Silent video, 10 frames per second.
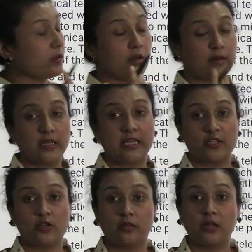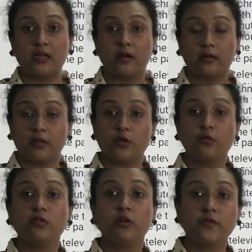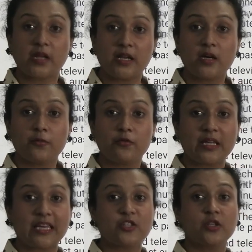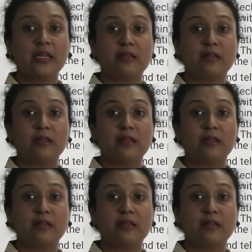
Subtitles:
The use of telecommunication